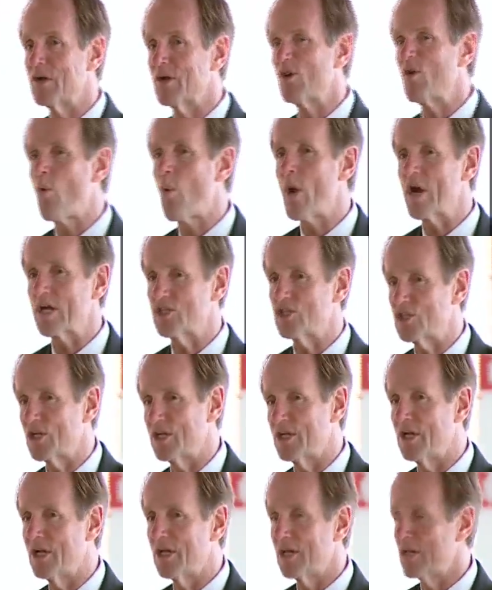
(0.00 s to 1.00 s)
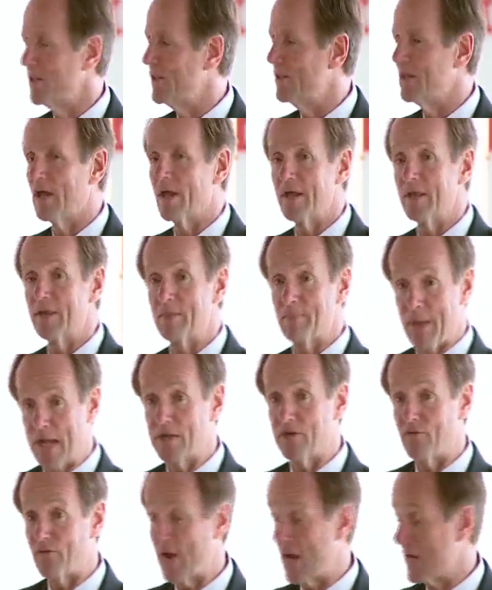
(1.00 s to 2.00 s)
So question
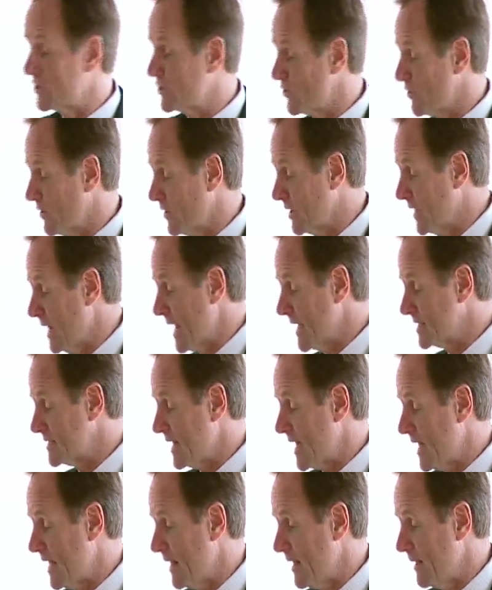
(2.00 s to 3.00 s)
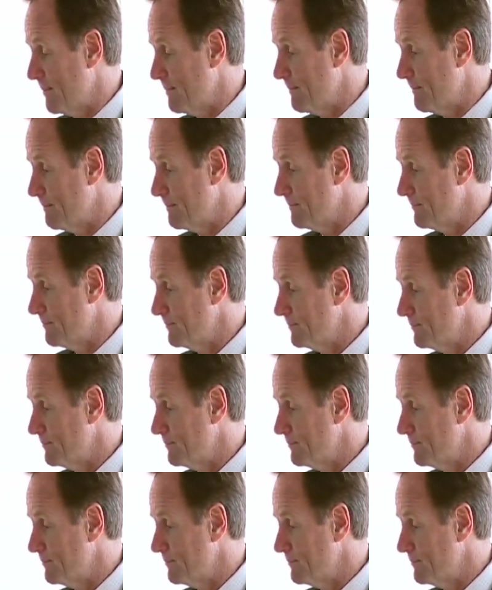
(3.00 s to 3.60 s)
the manufacturer of the glass tile.